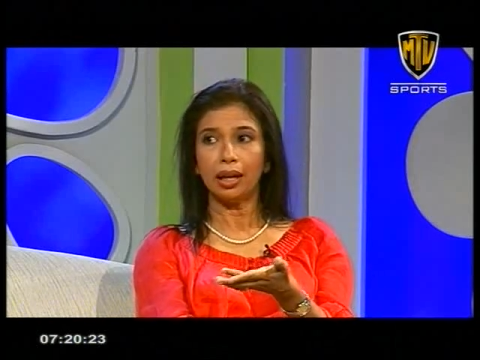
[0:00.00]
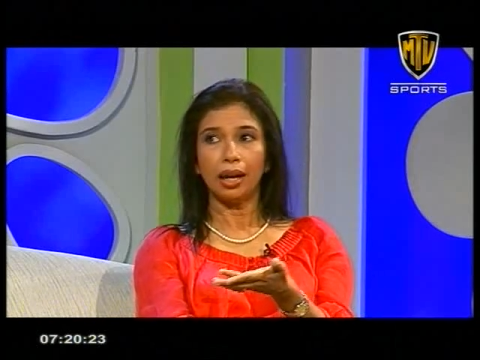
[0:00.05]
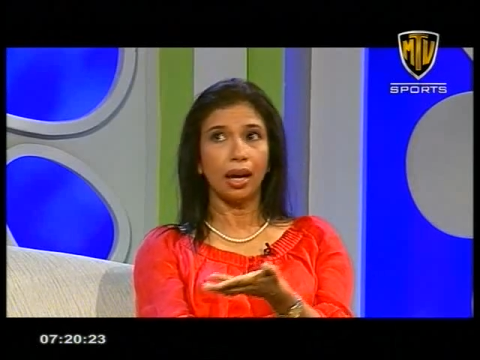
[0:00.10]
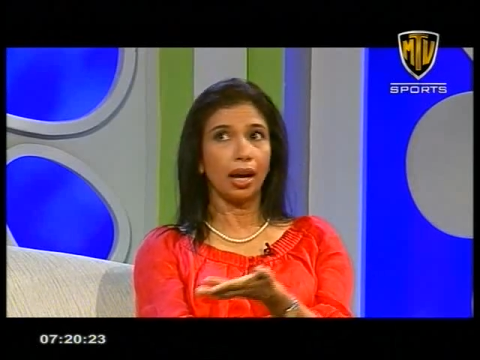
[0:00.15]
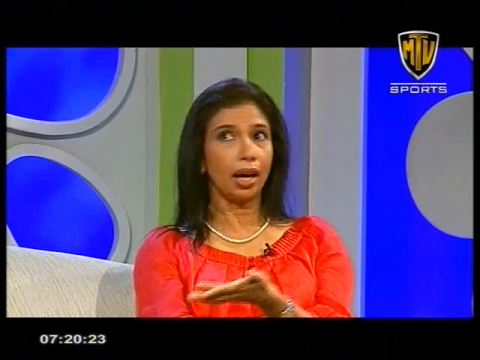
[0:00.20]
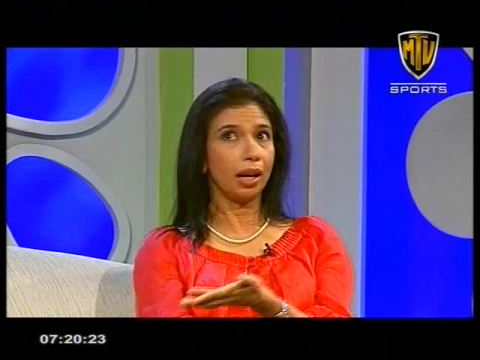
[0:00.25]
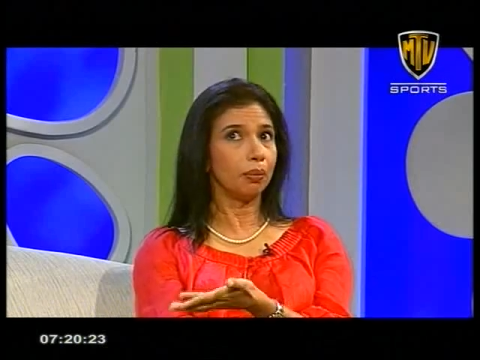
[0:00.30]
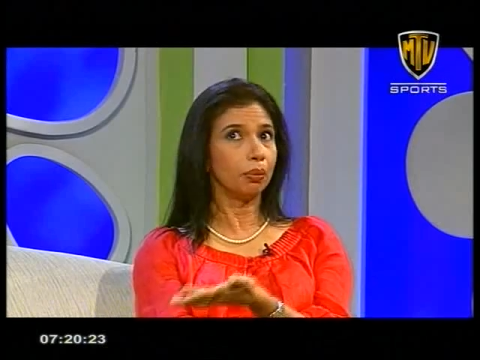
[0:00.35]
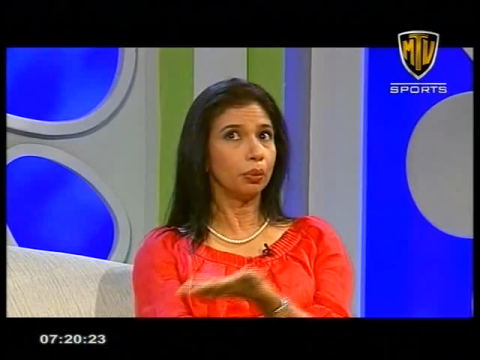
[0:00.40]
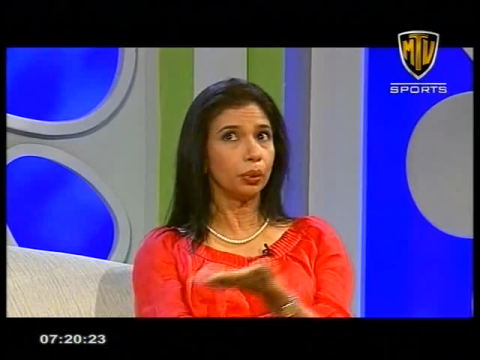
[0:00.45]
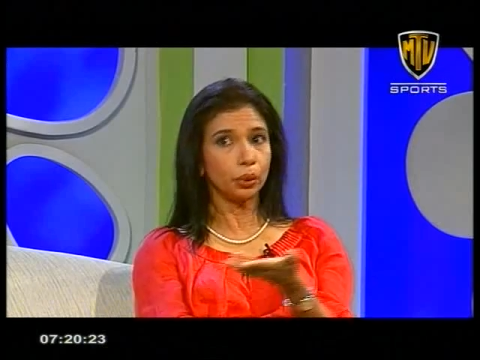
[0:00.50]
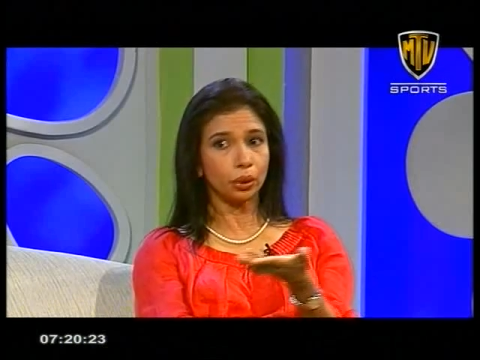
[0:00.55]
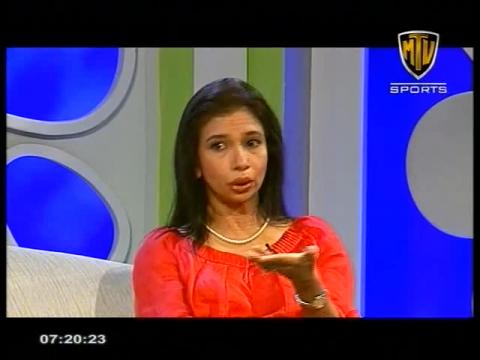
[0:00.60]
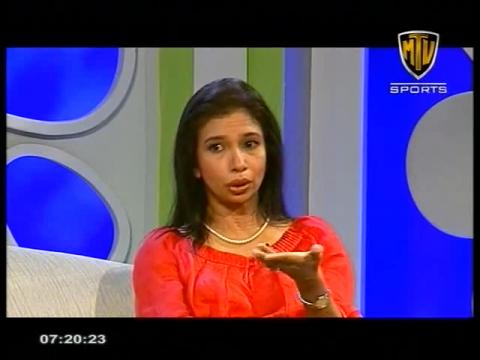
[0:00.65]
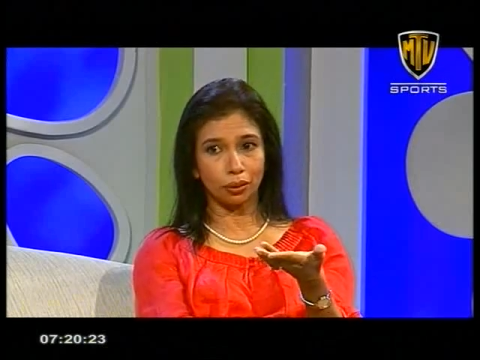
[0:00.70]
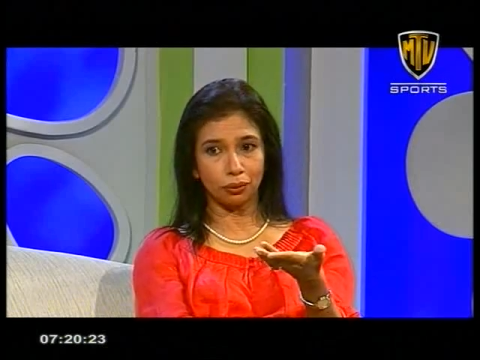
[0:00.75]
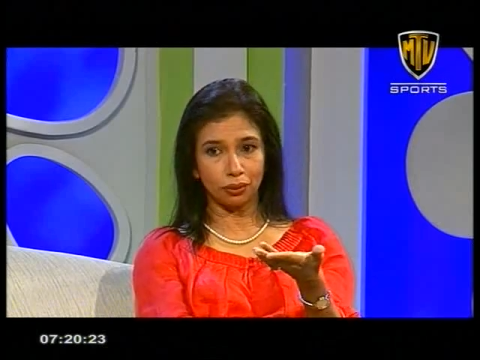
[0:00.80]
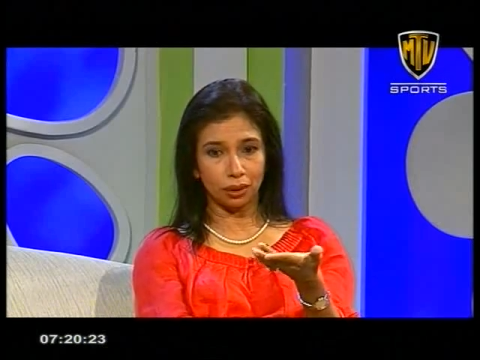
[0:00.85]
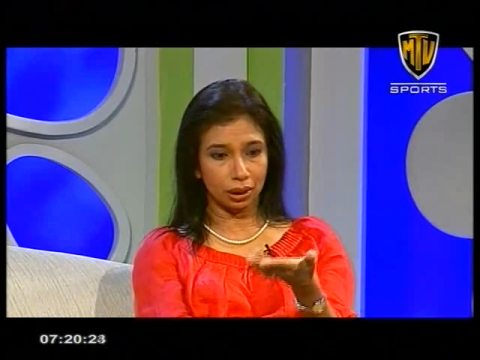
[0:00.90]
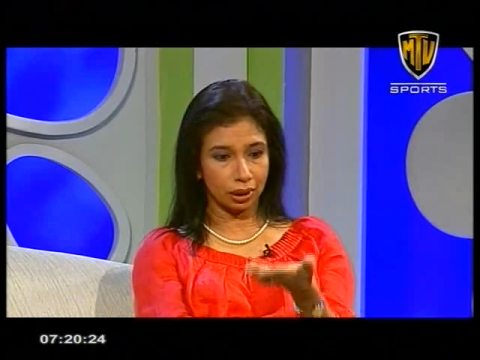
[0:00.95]
and most
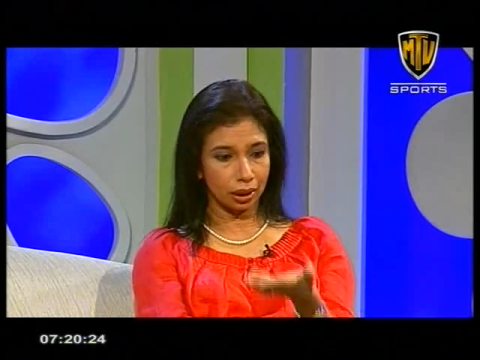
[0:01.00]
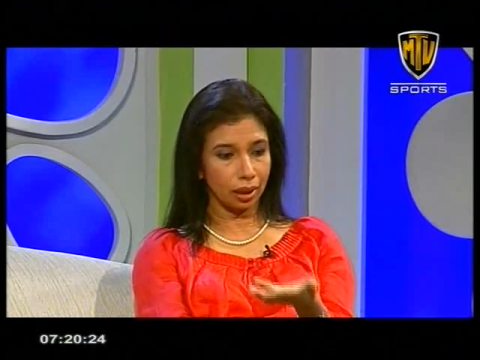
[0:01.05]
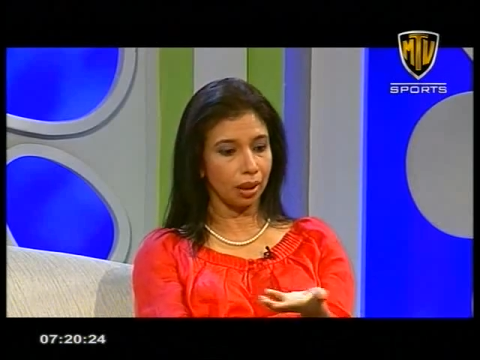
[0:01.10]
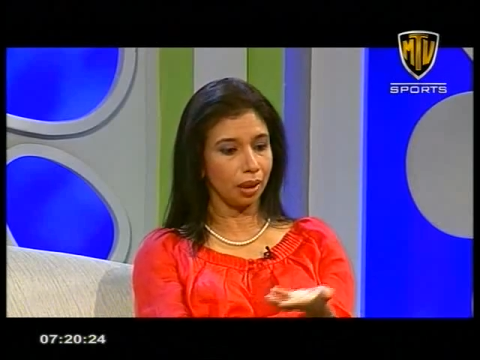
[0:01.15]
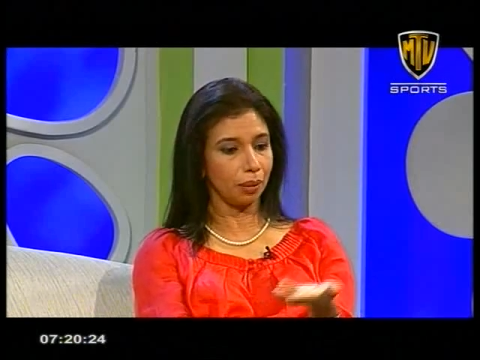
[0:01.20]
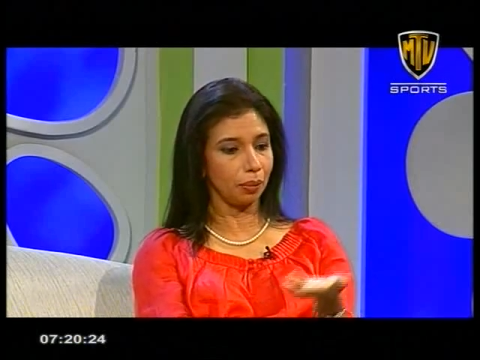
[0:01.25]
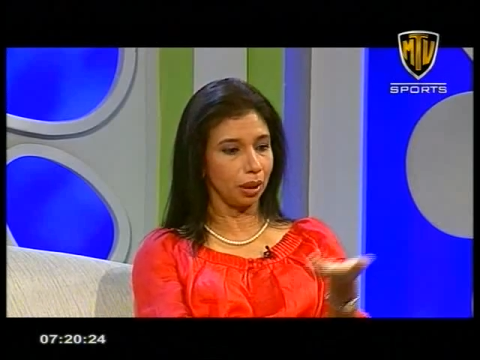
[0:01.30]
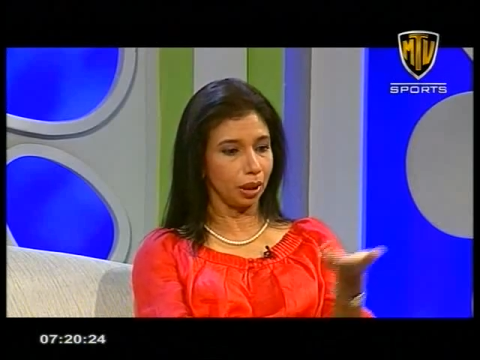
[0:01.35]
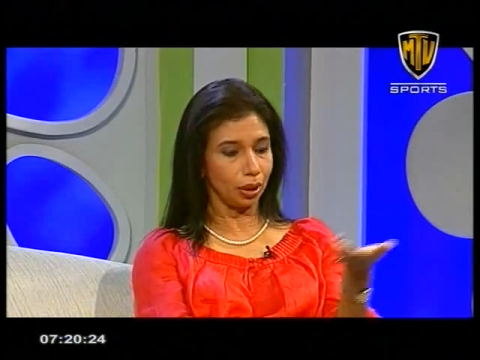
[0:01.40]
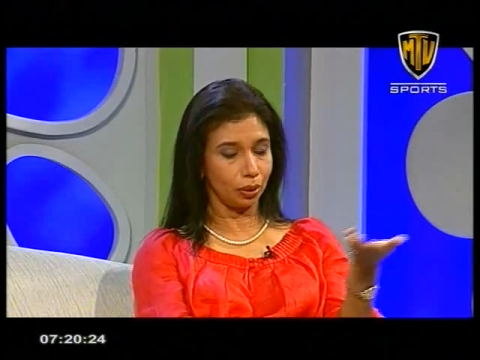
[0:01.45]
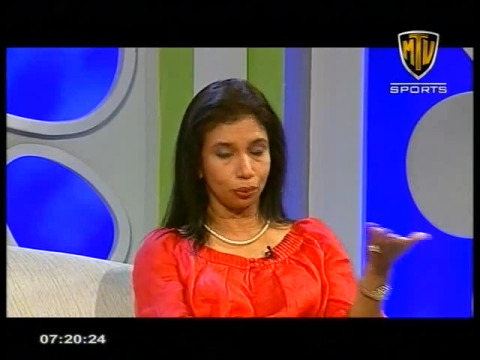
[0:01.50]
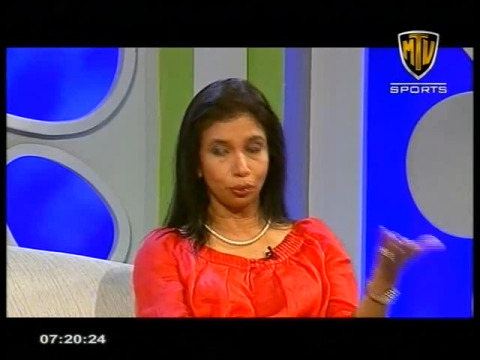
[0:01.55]
of the time it